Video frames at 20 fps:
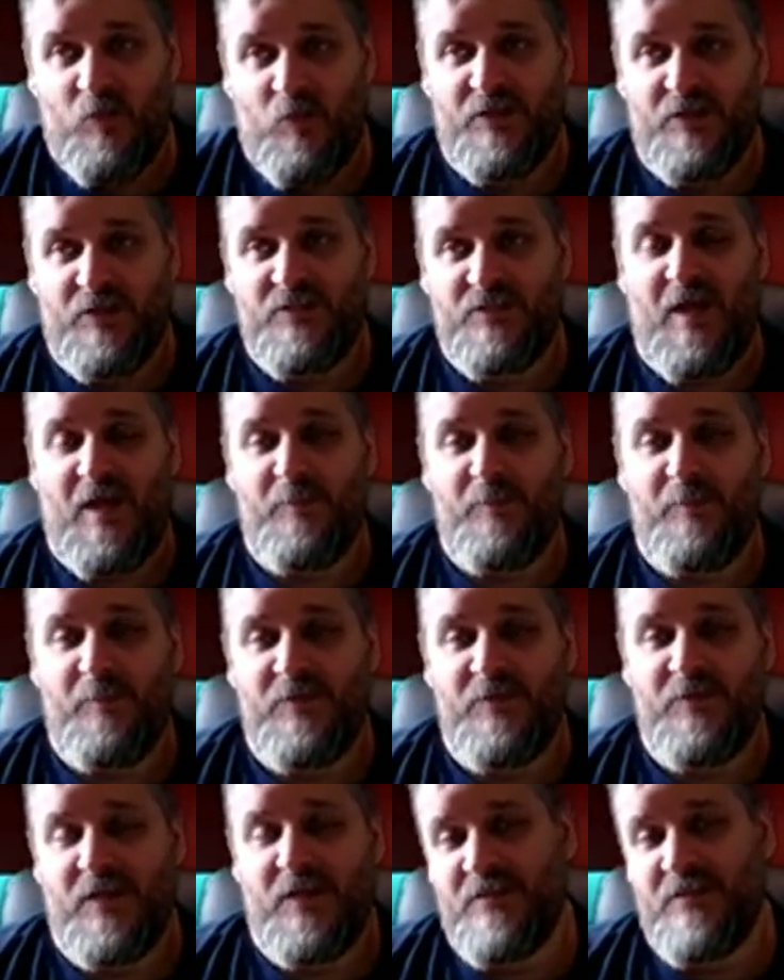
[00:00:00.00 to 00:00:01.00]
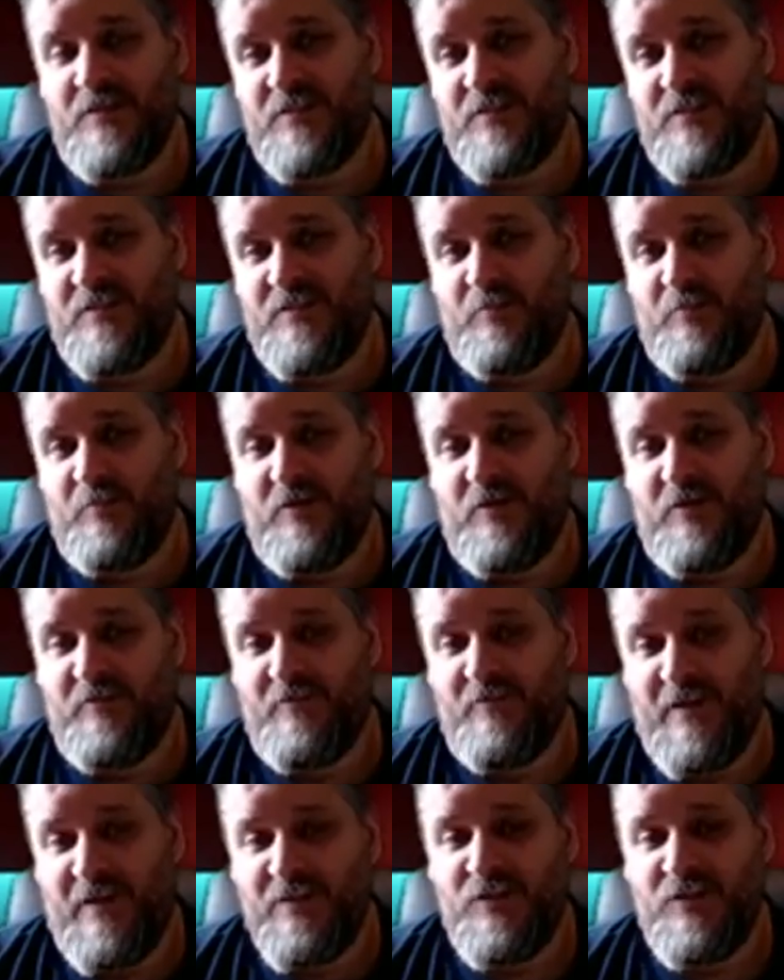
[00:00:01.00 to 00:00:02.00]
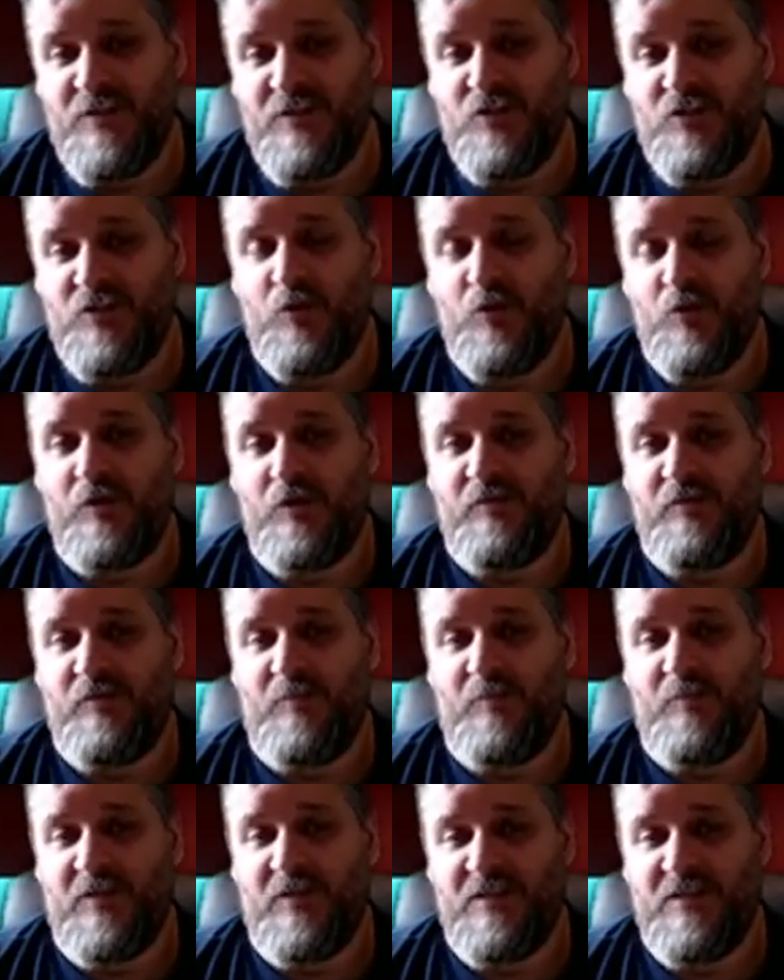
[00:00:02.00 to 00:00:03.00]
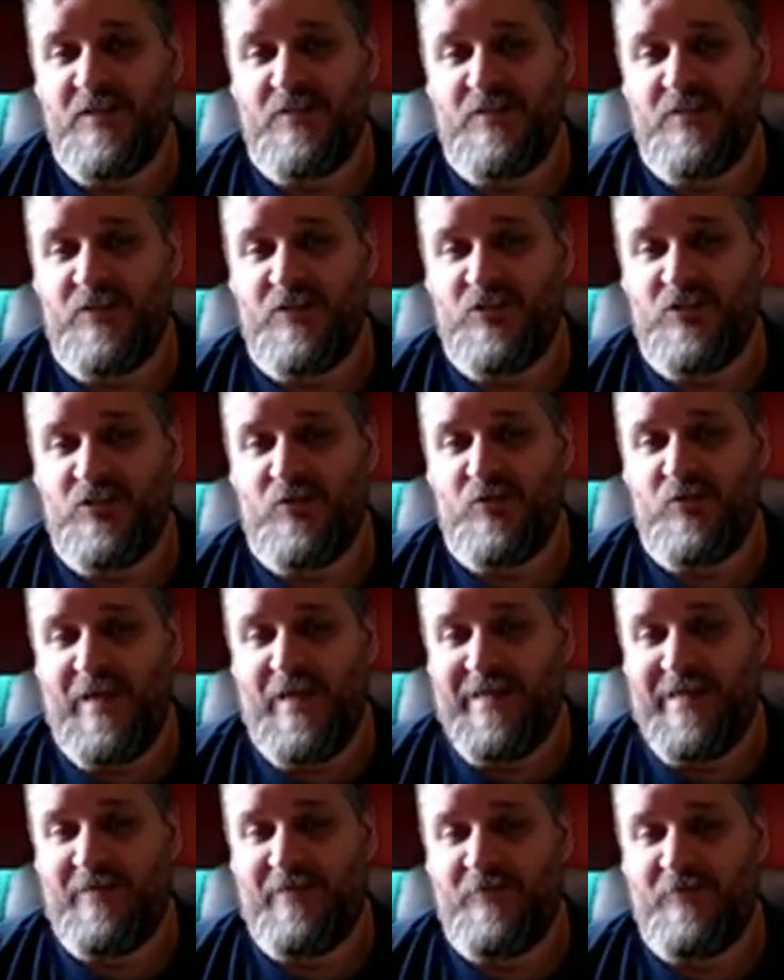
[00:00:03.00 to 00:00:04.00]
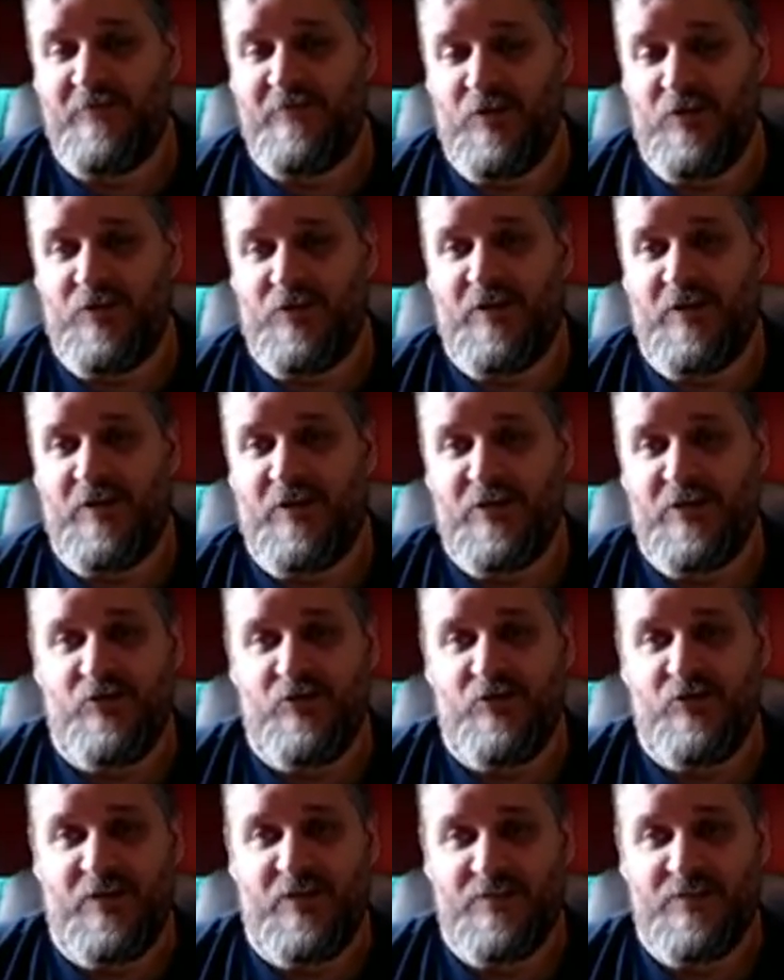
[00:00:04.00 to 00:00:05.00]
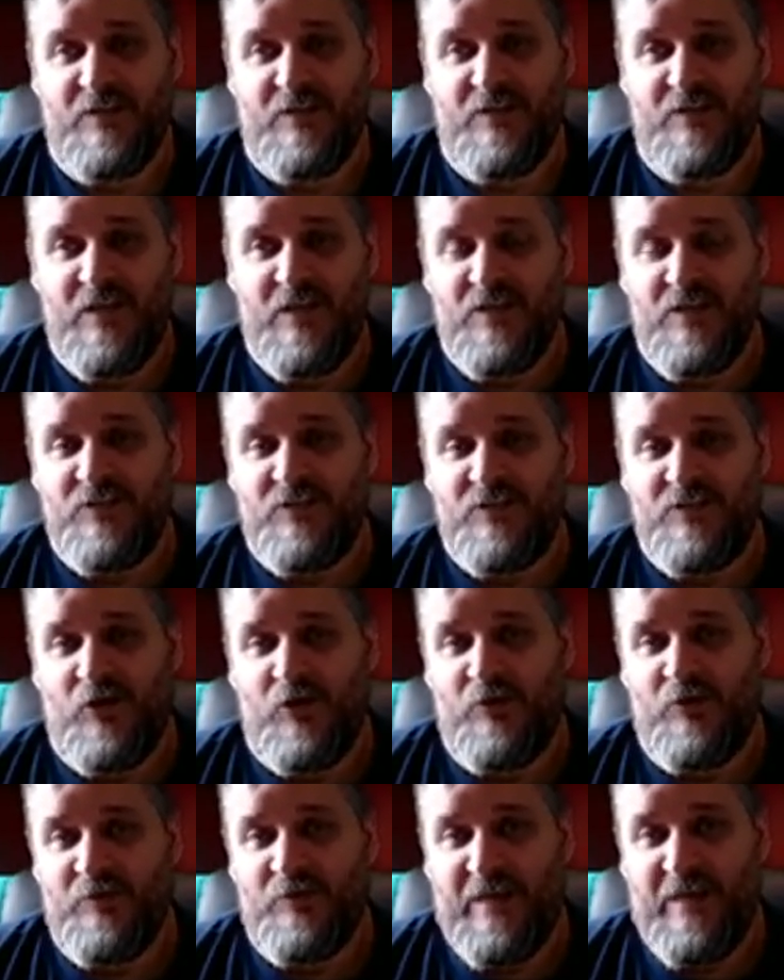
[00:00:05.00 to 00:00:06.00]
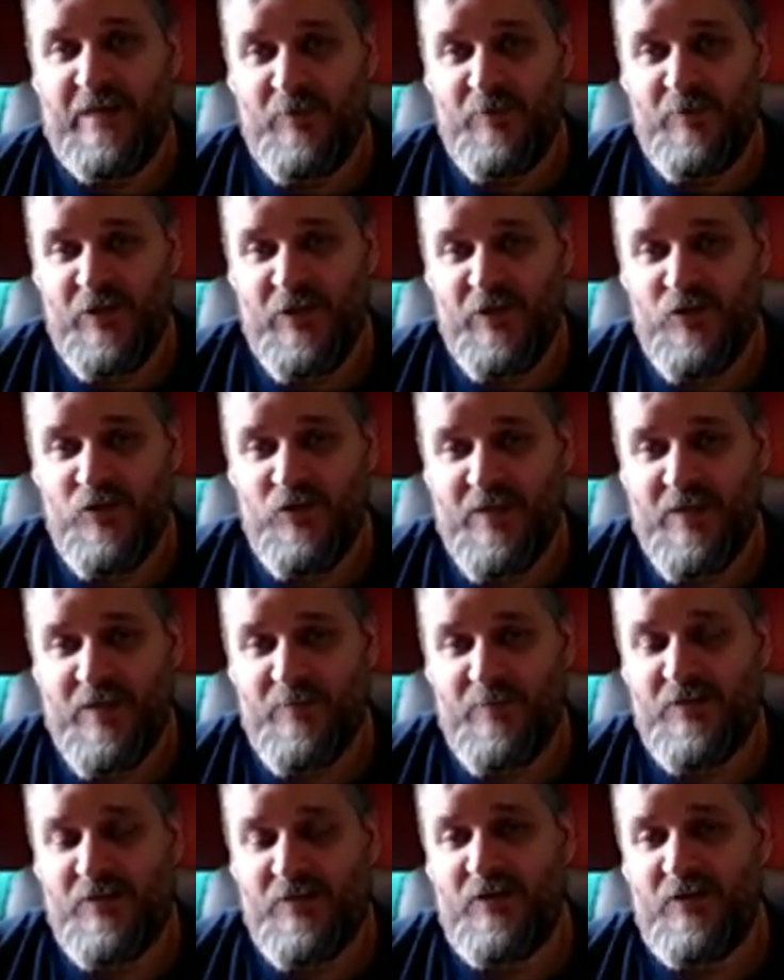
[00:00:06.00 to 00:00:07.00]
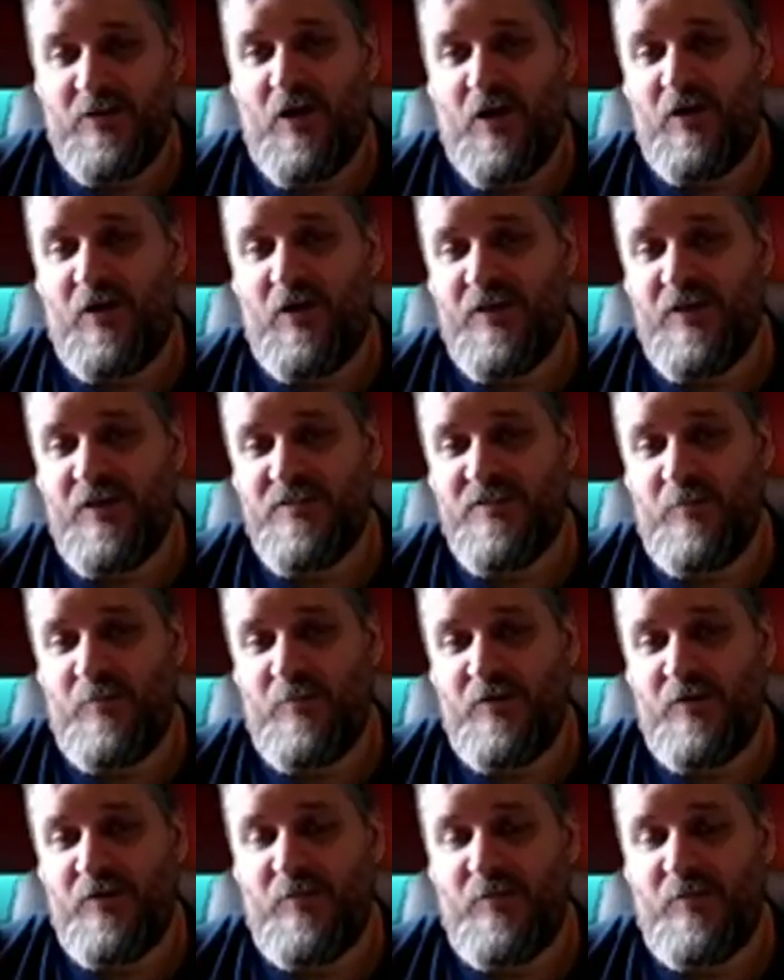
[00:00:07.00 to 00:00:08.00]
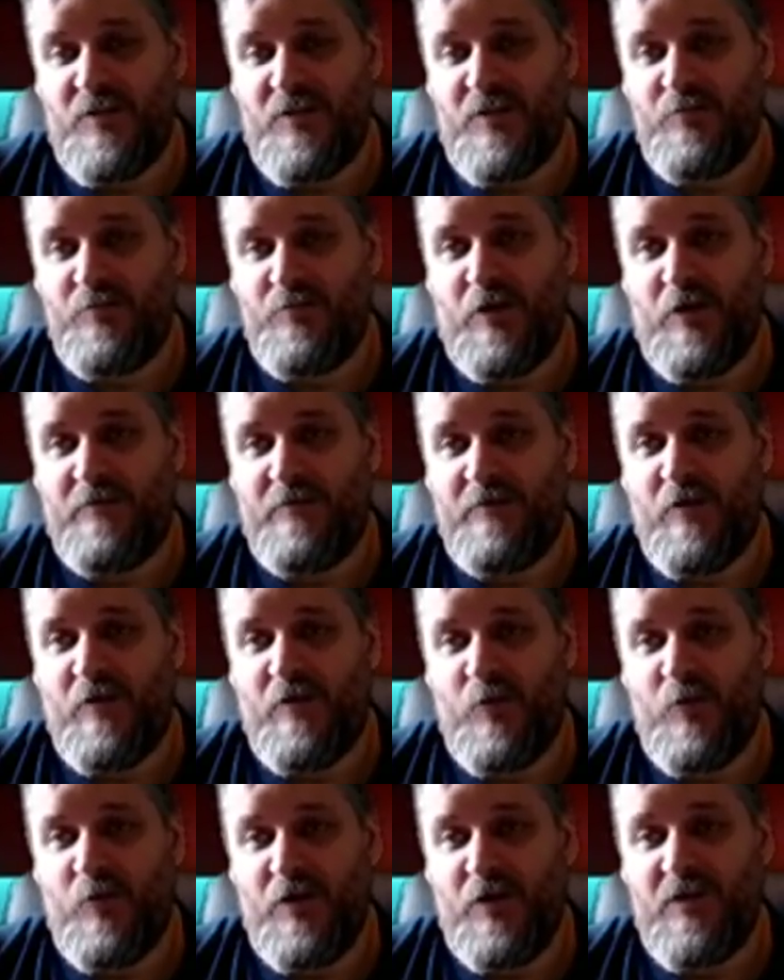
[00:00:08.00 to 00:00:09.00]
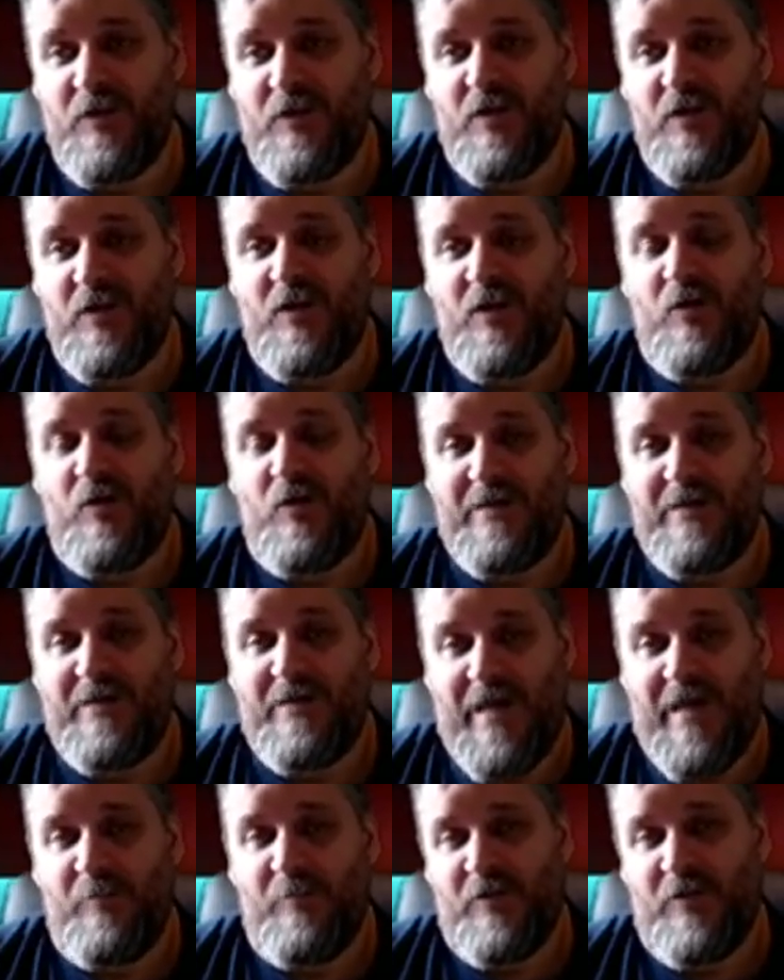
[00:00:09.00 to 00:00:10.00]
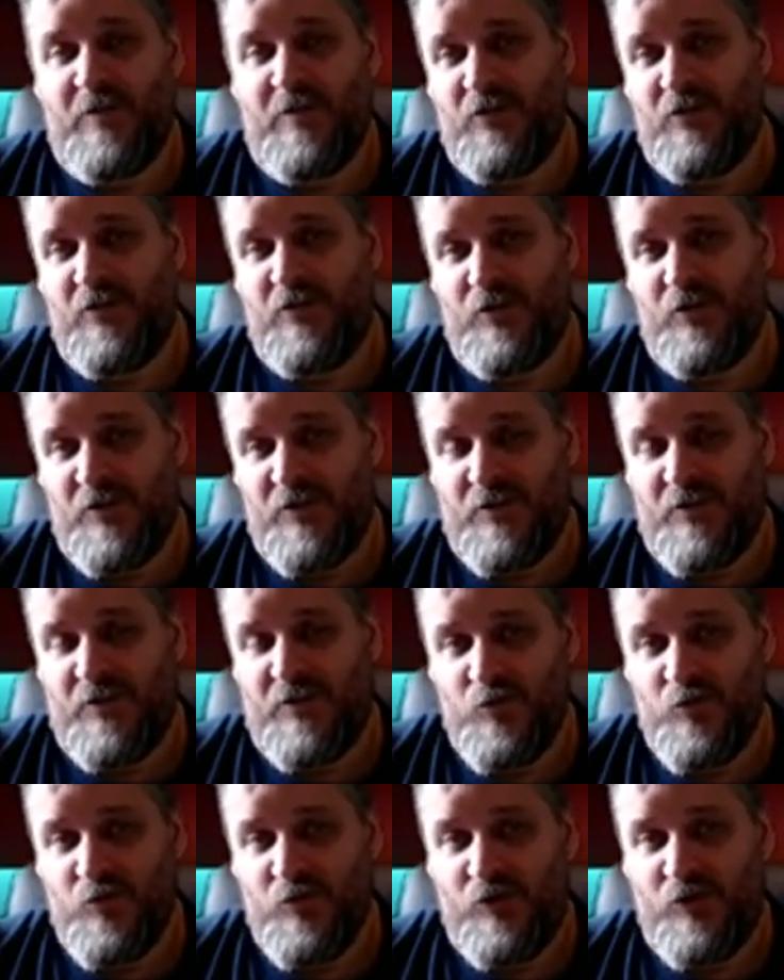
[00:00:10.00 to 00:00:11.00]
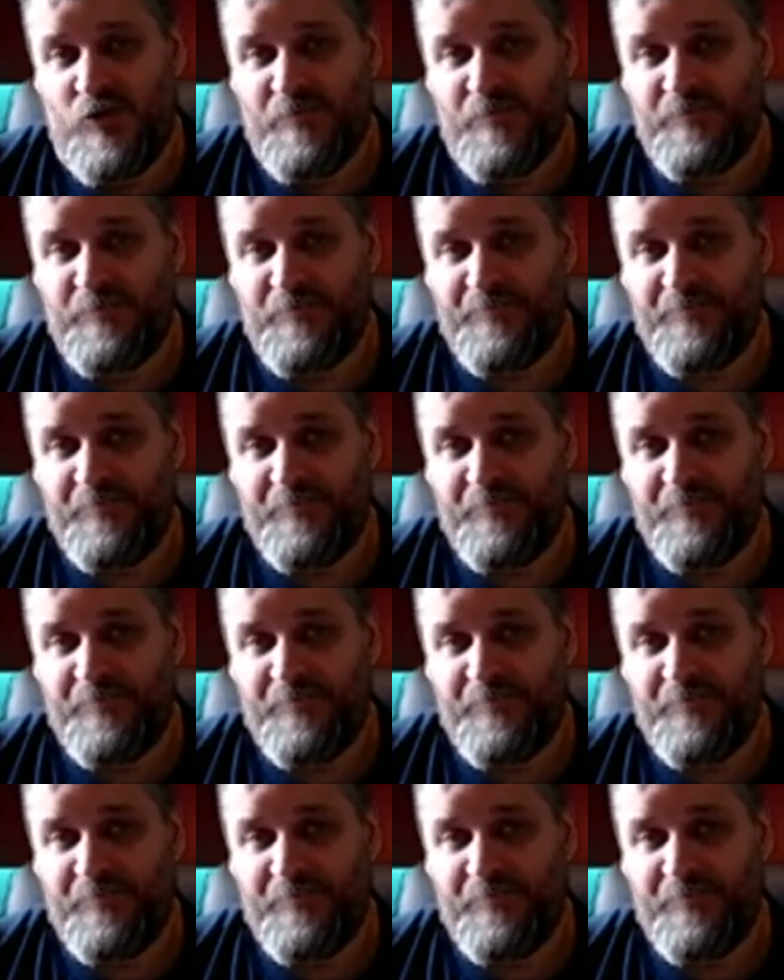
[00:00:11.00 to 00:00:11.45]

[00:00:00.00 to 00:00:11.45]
What Stop does is it prevents the tool from listening to any further entries. So anybody who types in RXW from this point forward would not be included in the tool.